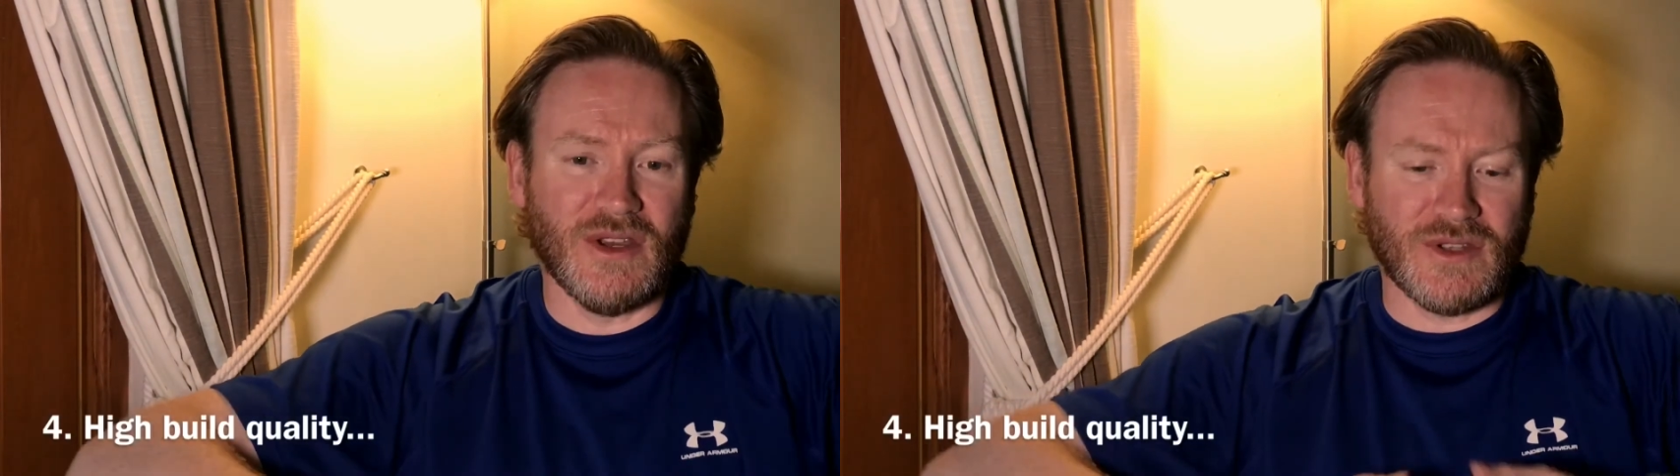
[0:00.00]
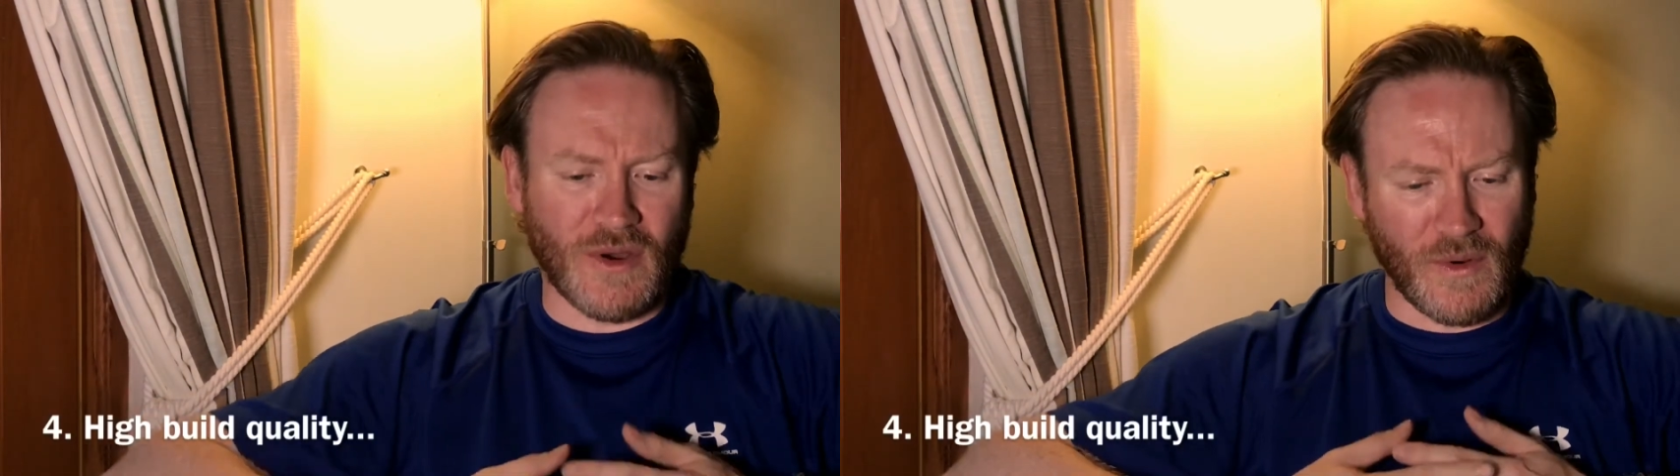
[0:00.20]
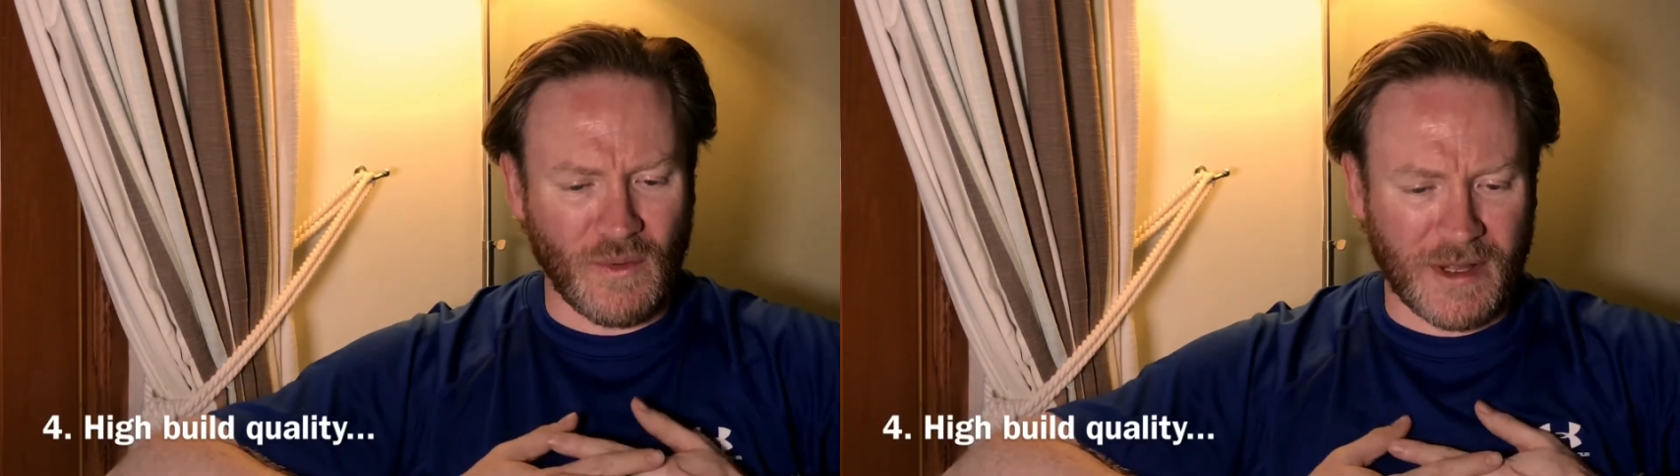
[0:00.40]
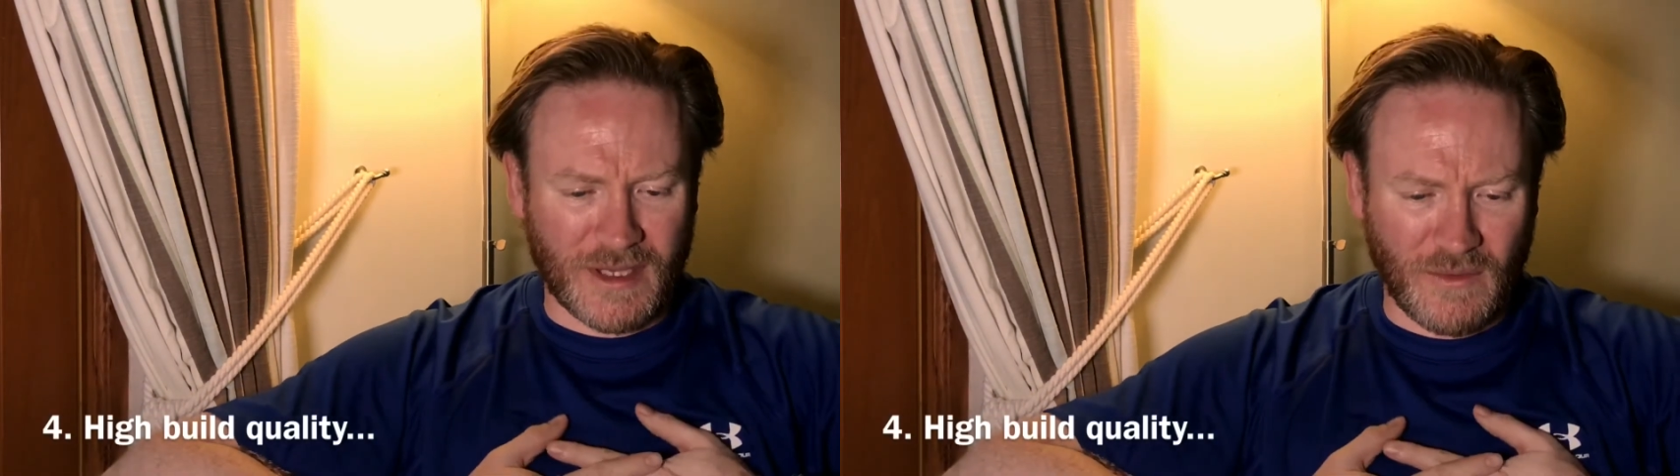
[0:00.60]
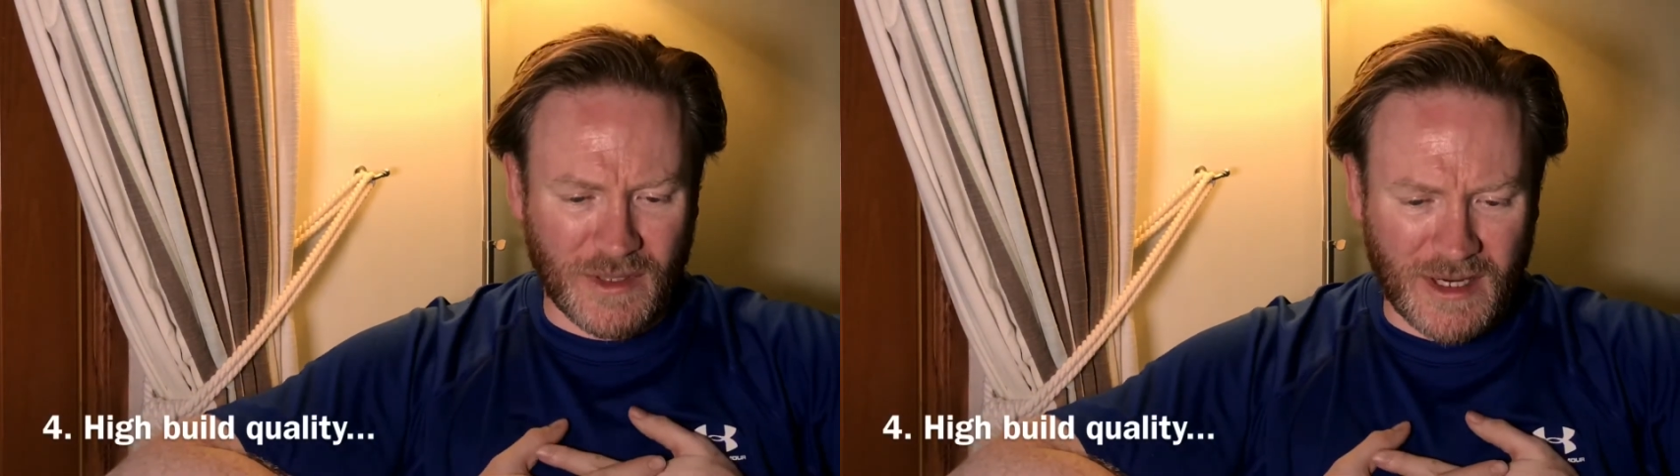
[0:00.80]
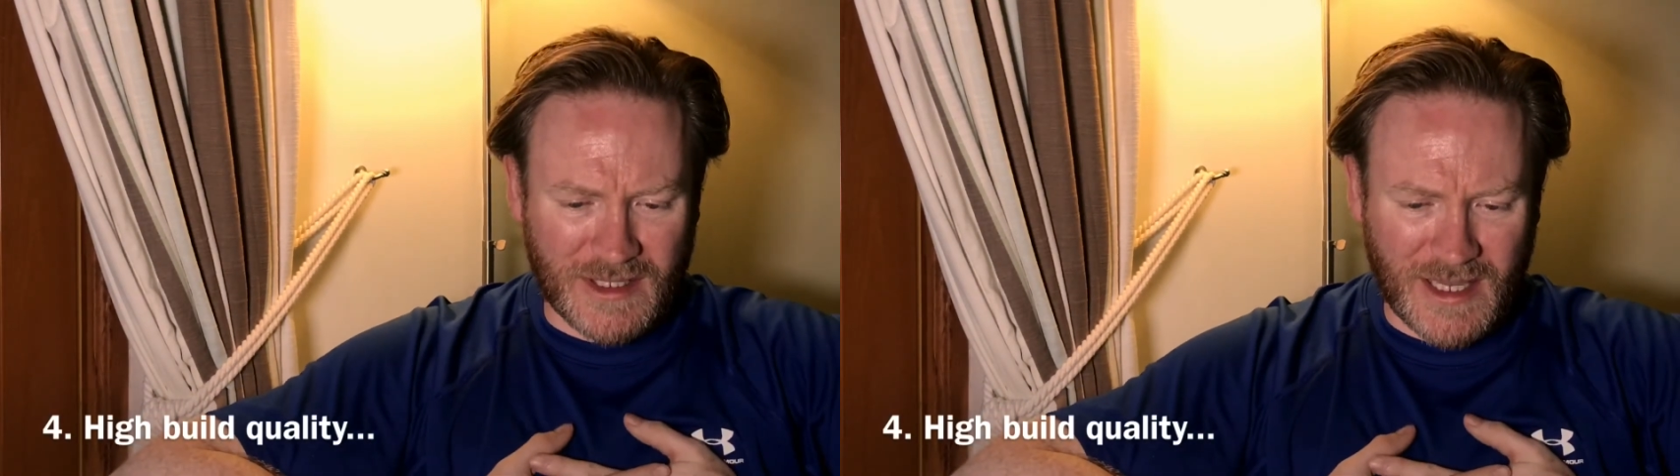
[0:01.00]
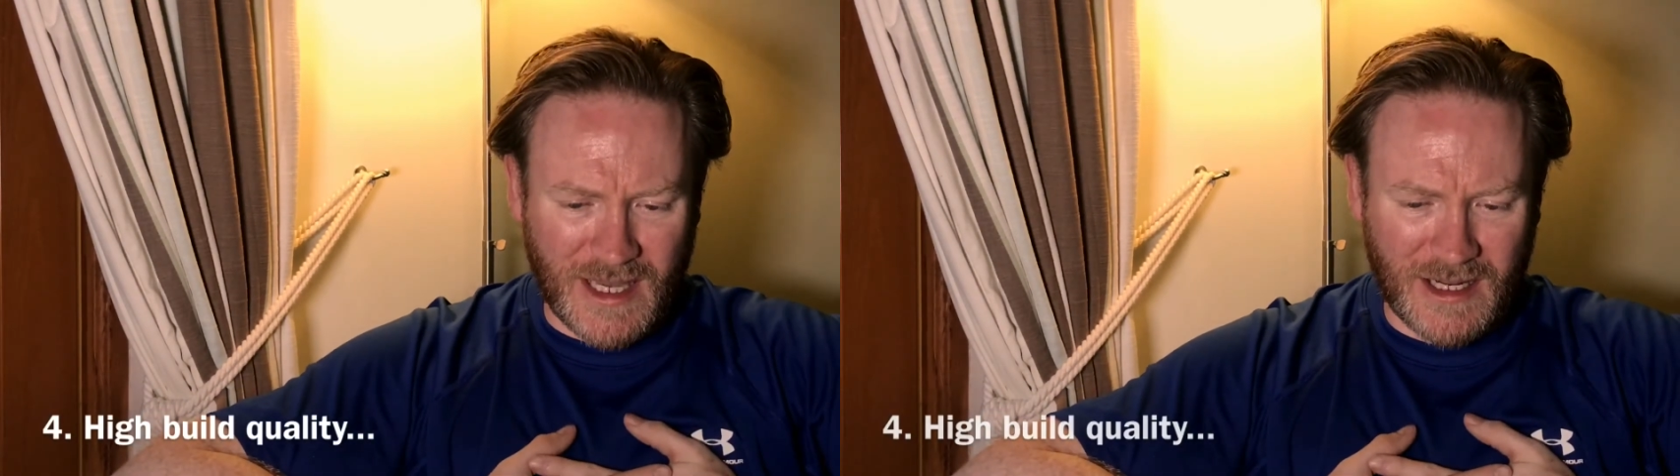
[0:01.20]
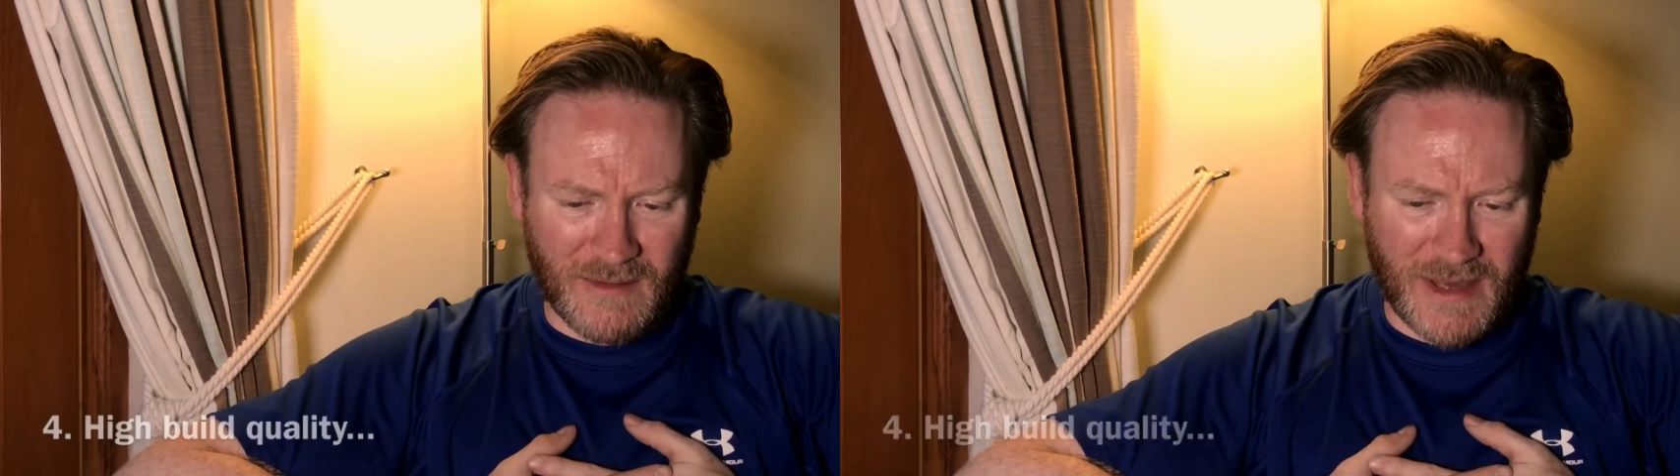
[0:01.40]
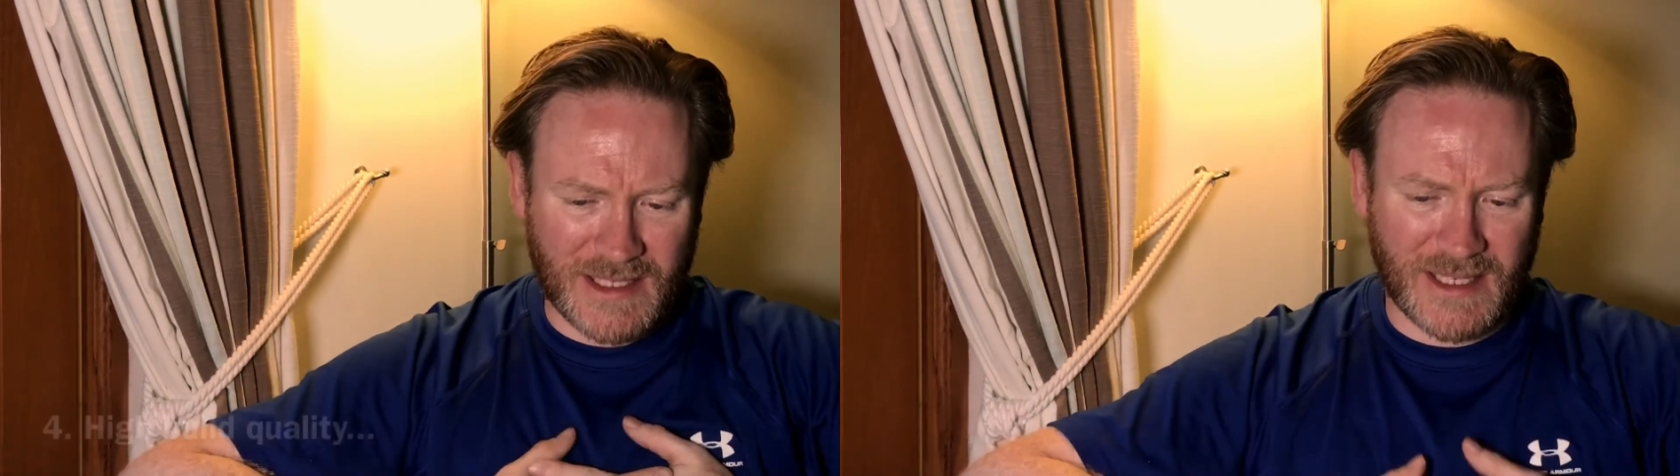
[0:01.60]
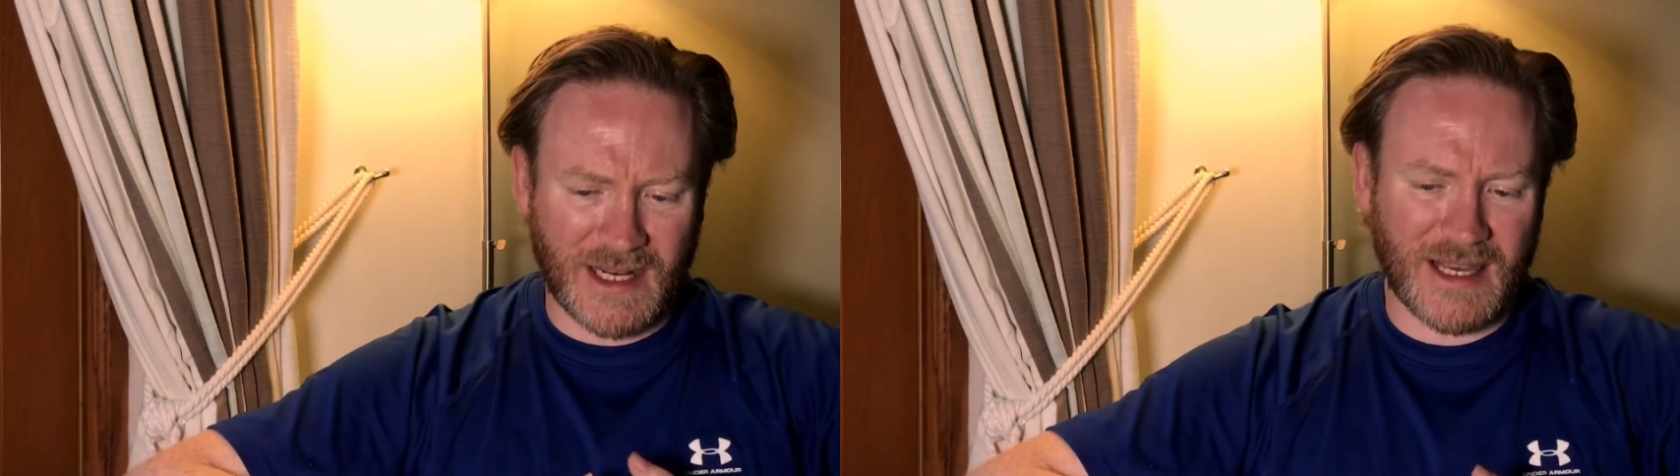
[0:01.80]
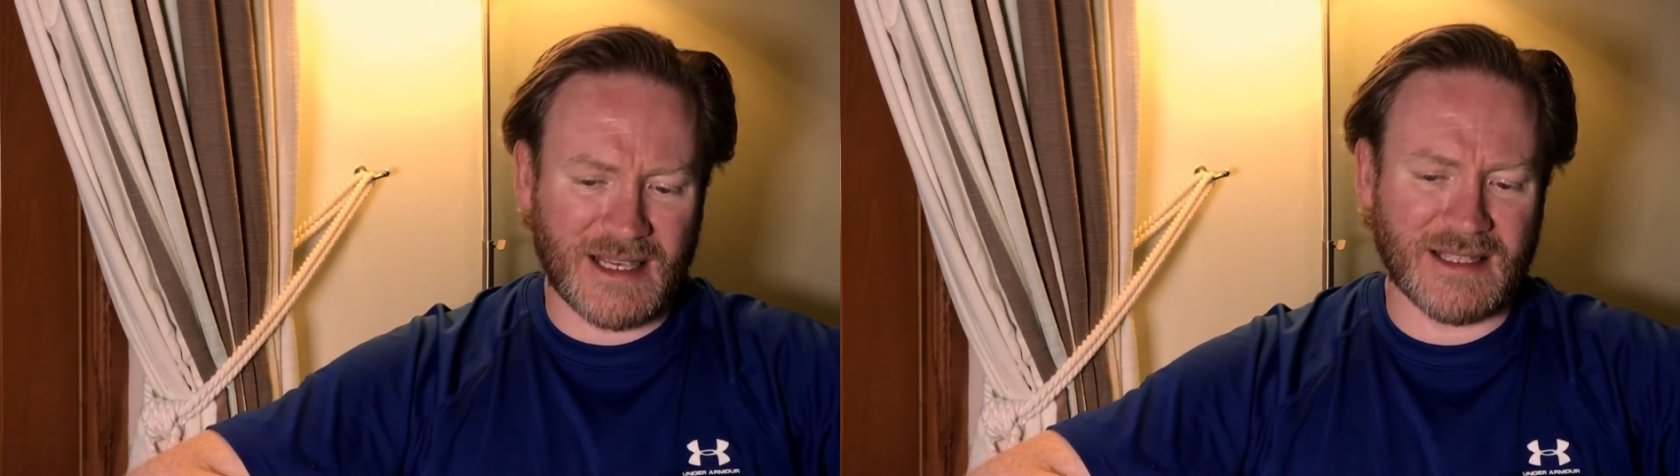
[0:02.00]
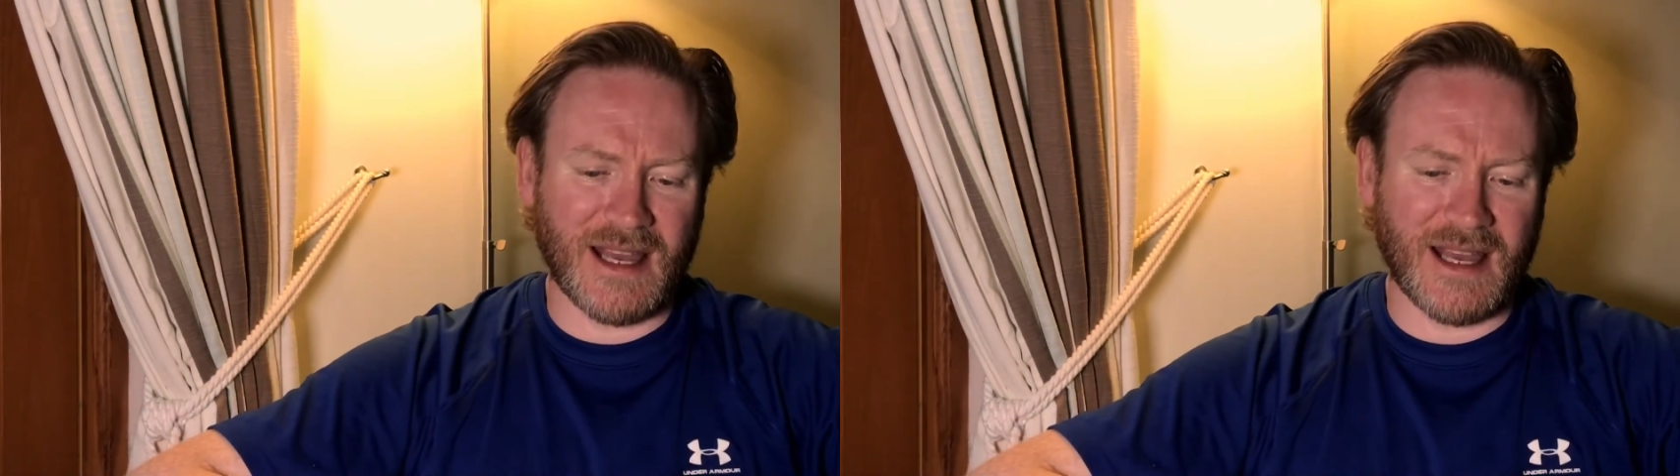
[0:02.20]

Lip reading: So what they're saying here basically is